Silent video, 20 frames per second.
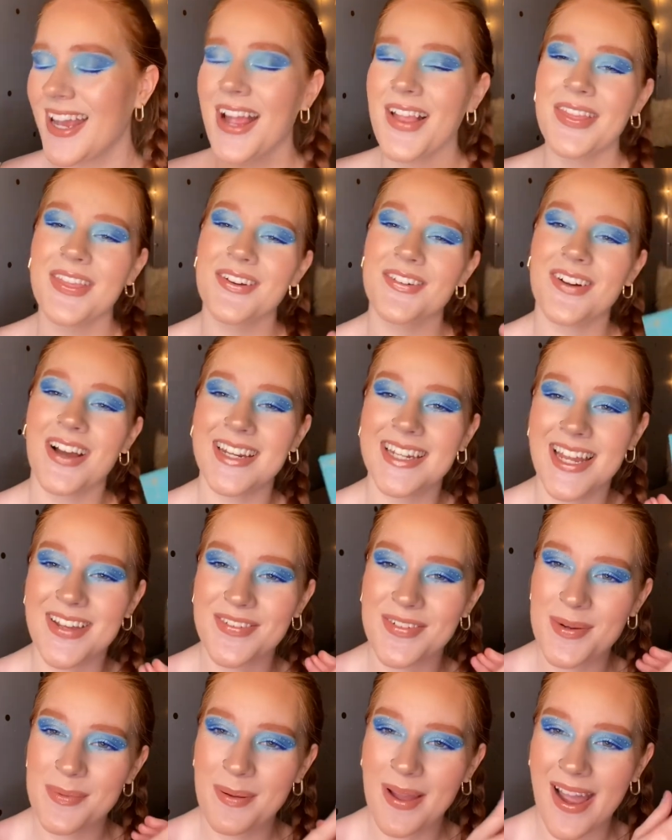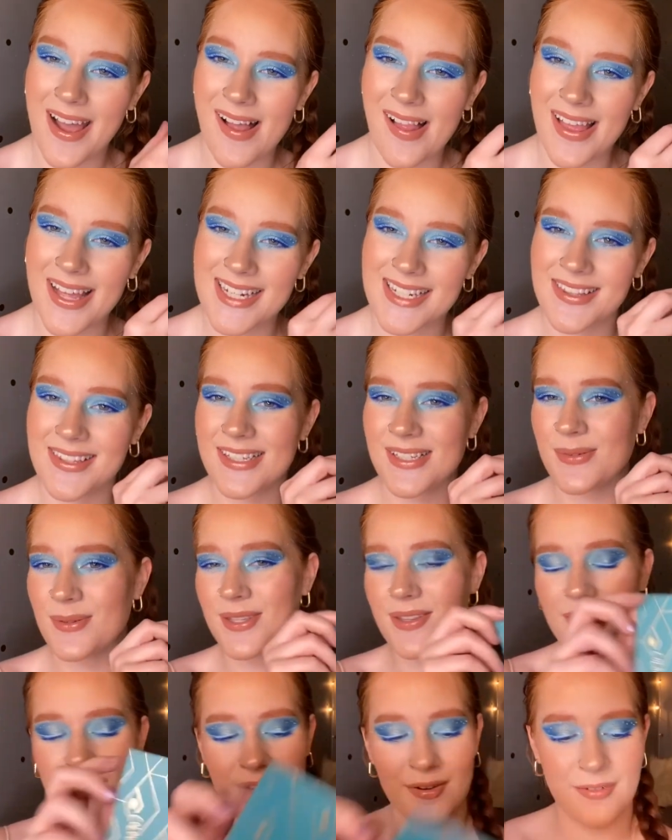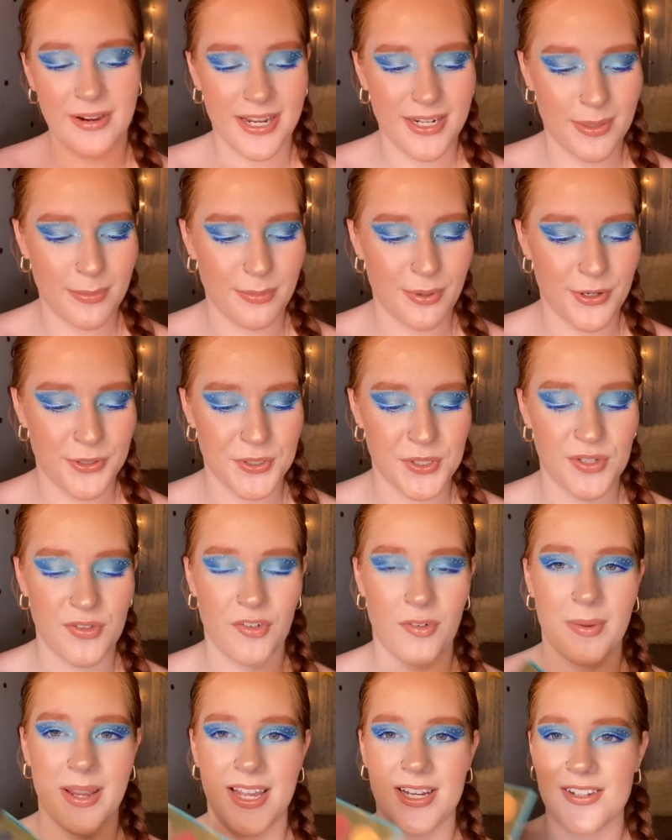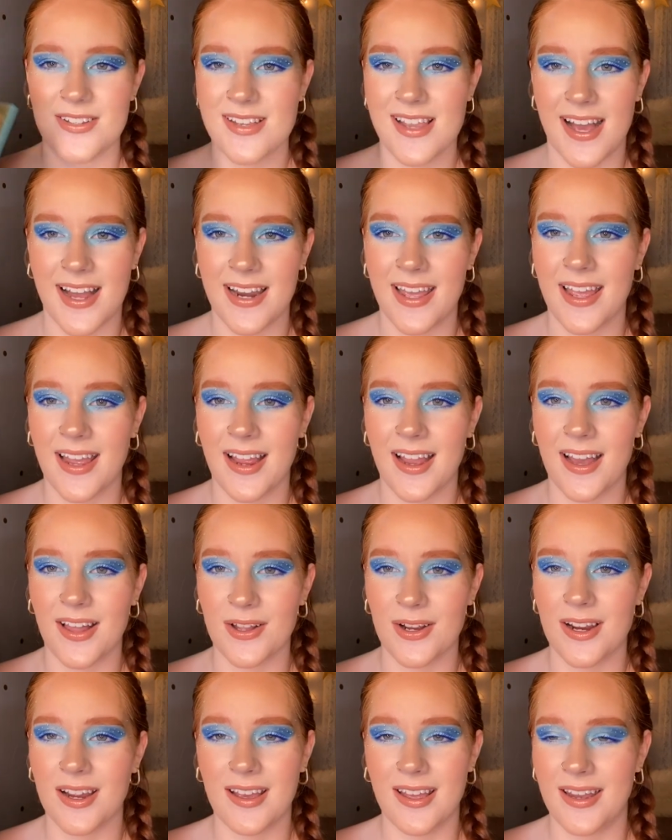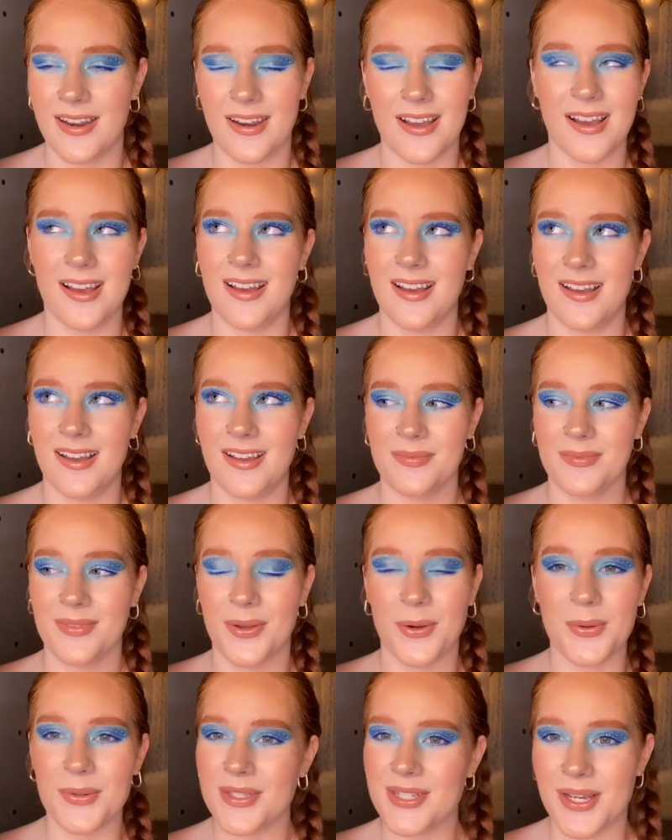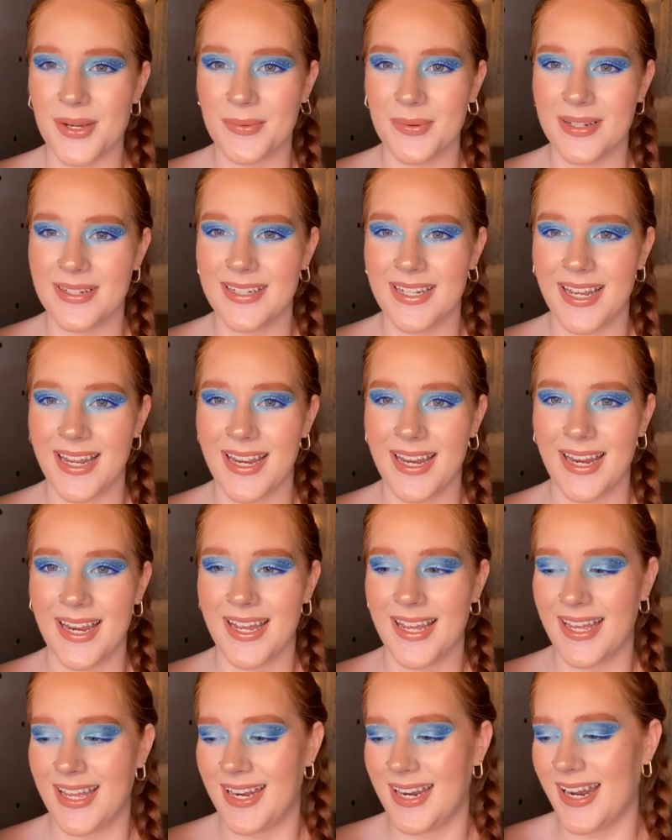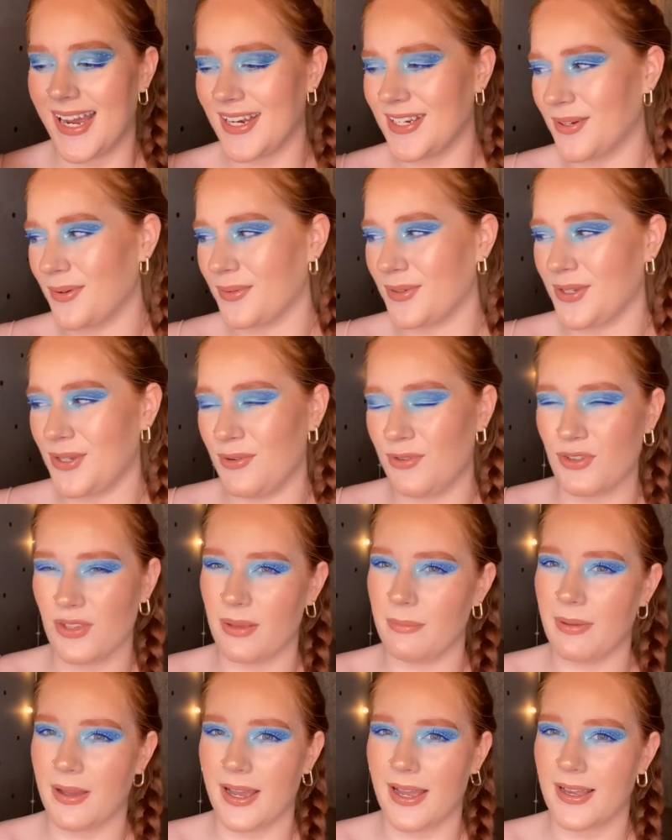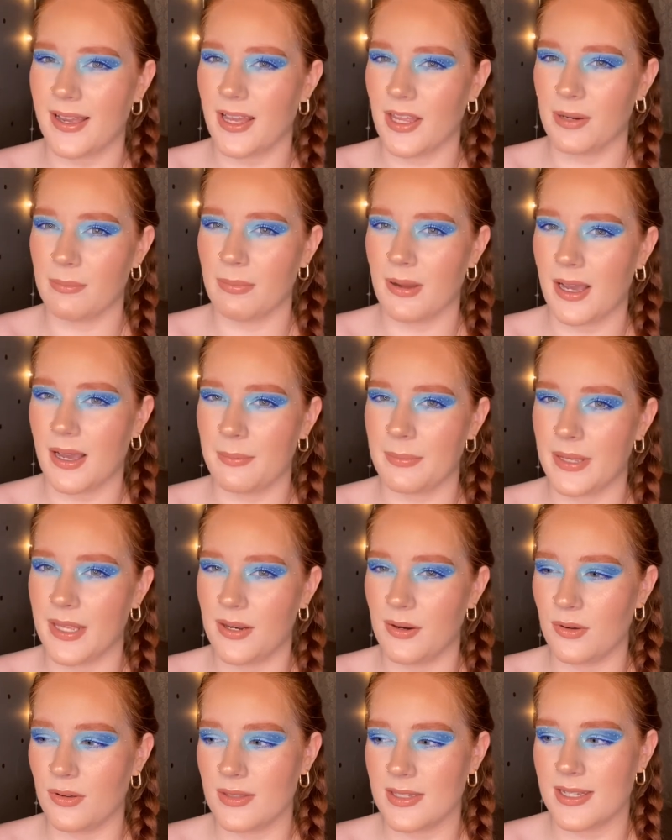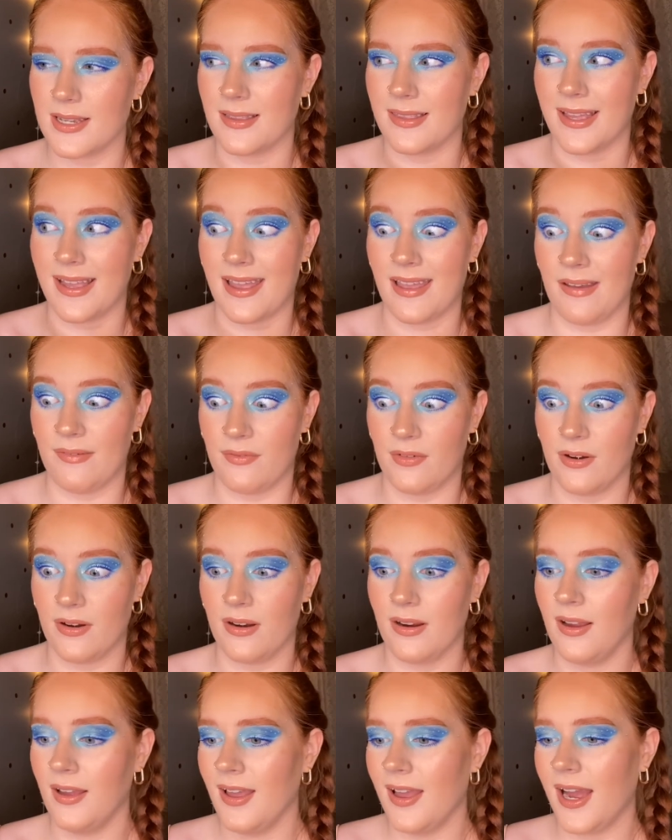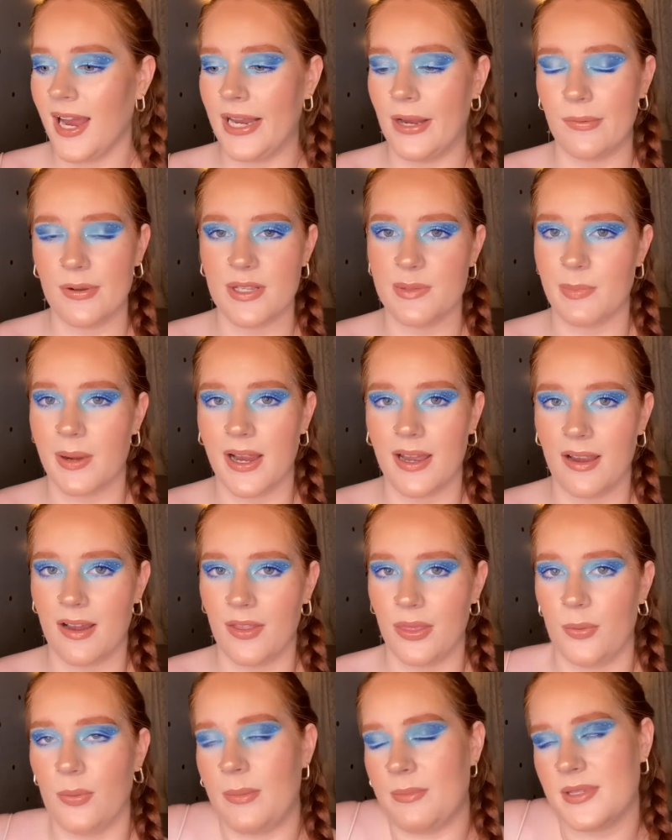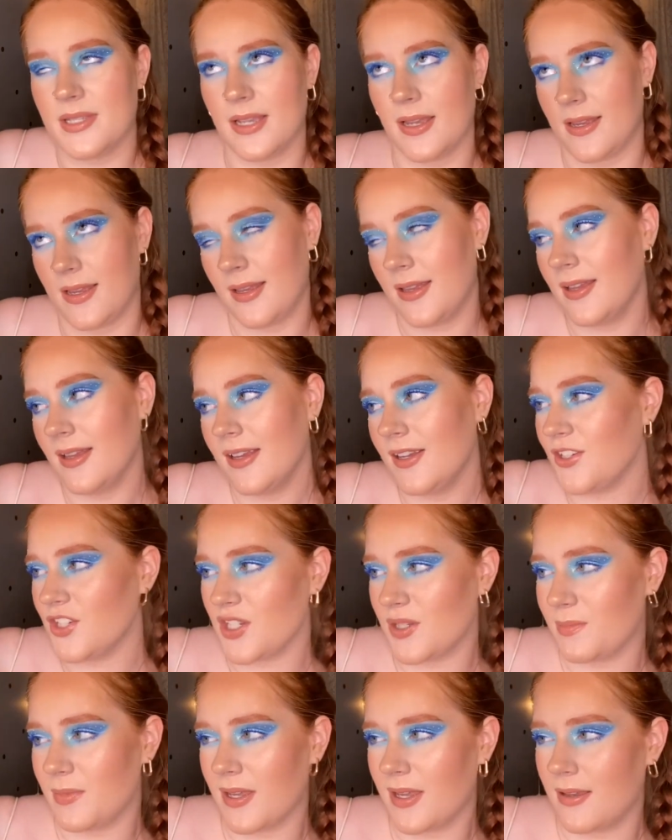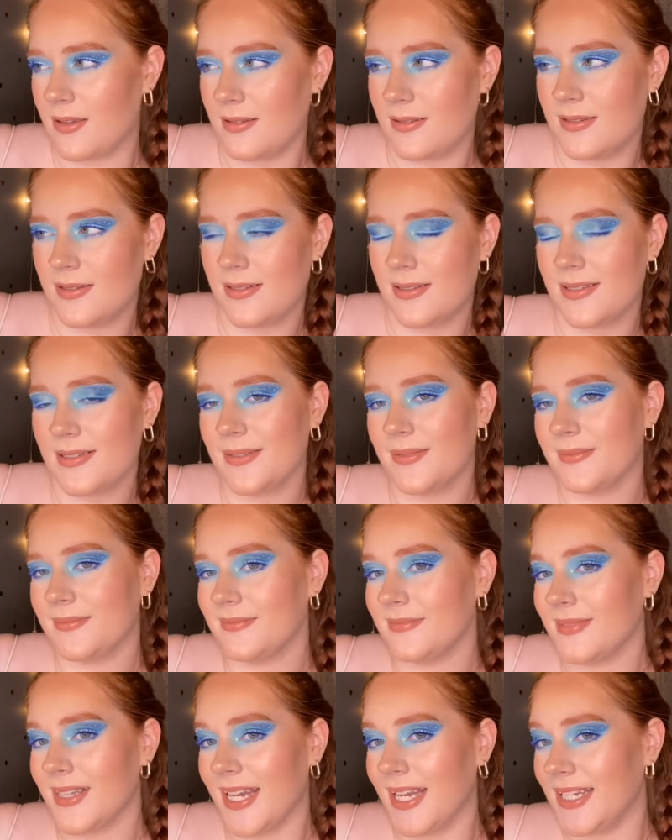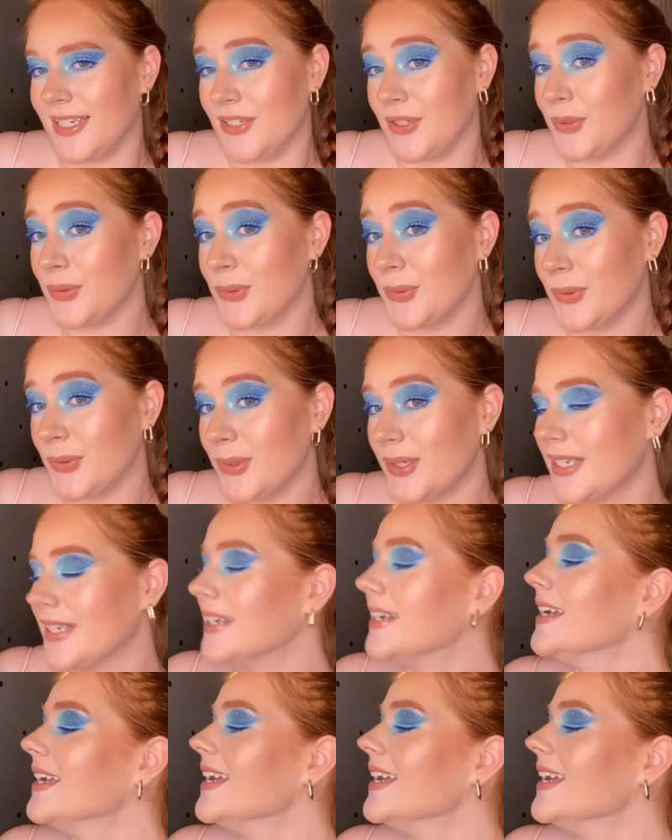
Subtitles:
The Rendezvous palette, this was a very random purchase for me. I just got it in Ulta one day, and I don't usually buy Colourpop in Ulta like ever. I always buy it on the website just because I do.